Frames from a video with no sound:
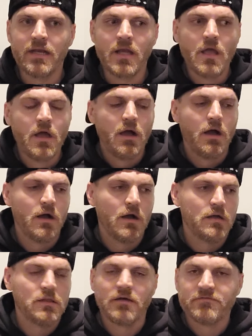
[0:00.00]
and uh,
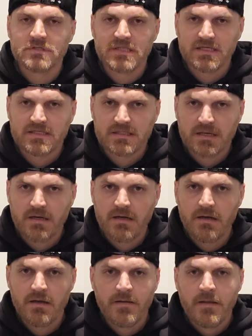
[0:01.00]
Glover
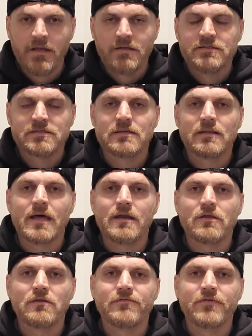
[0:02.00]
Teixeira. Just a lot
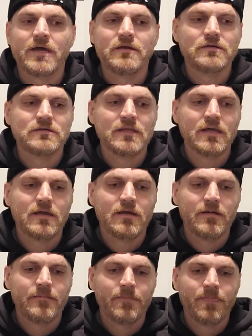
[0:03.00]
of good fighters that,
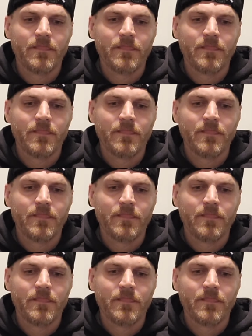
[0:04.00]
um,